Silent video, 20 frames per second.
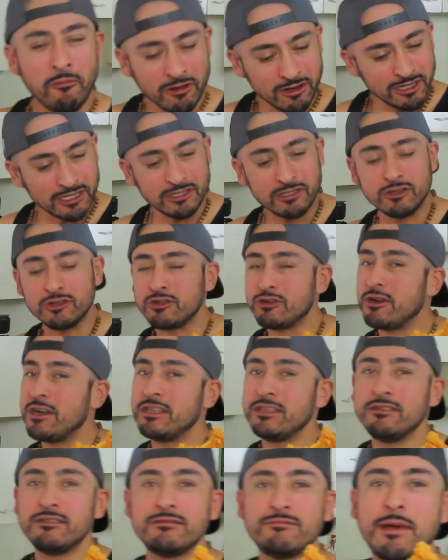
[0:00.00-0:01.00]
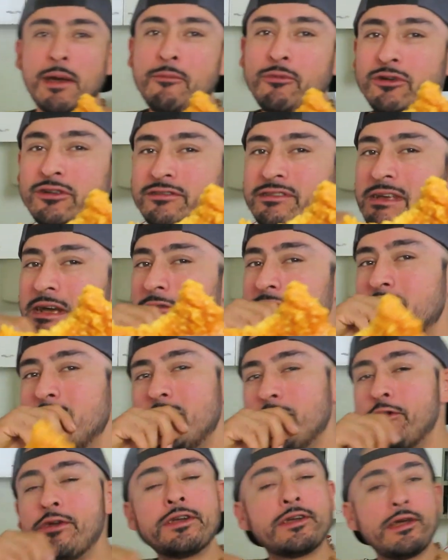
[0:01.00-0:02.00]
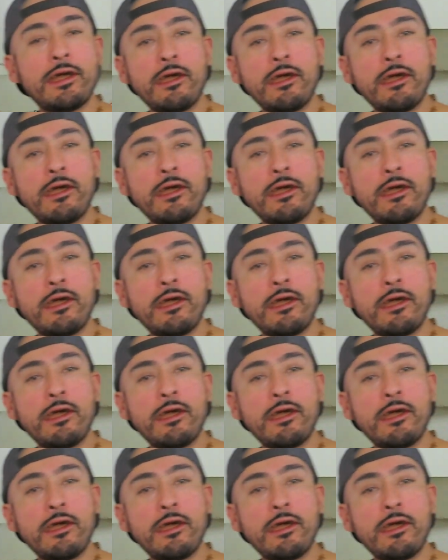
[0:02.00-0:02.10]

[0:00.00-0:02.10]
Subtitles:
You guys should try these bad boys out. They're low in